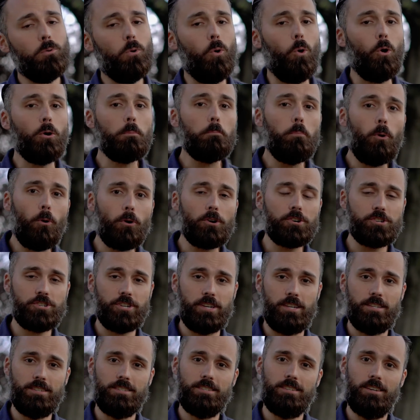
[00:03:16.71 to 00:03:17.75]
or
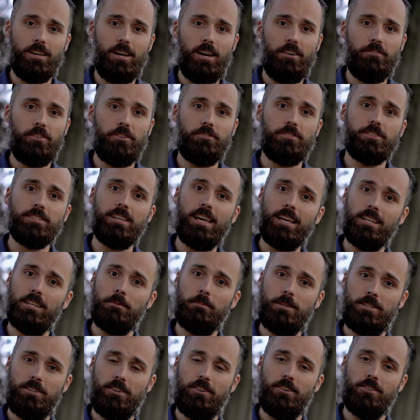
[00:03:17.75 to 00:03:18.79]
portions of your recycling
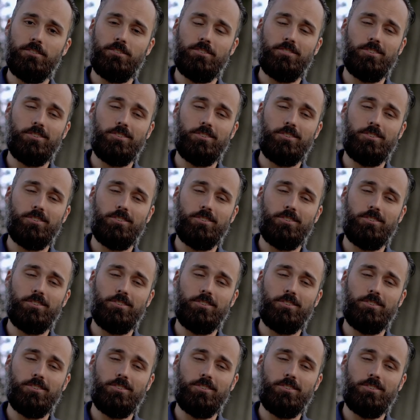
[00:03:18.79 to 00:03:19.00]
materials